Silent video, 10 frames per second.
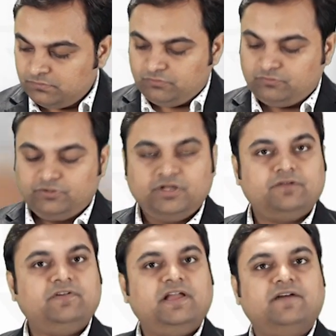So
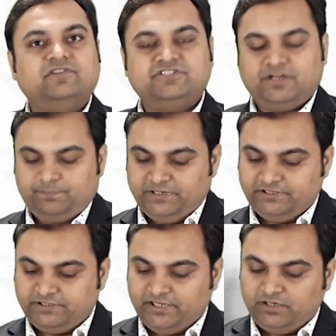here we have a jig
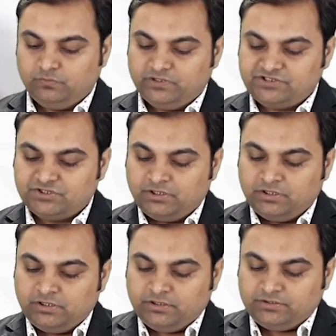plate in which
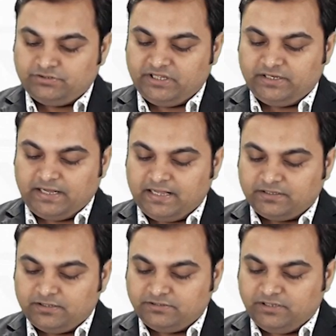there
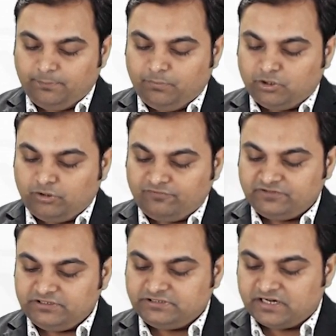are number of
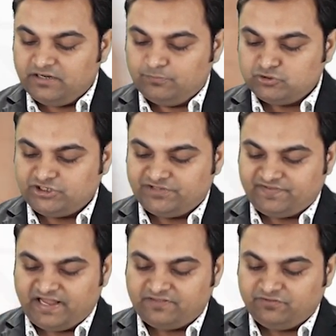drill bushes.
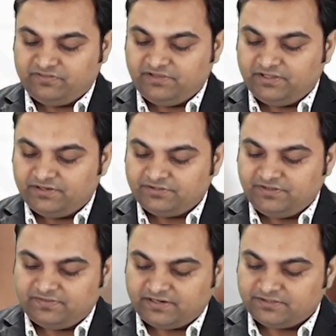As we see here,
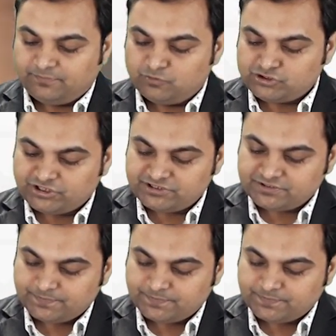these are the bushes.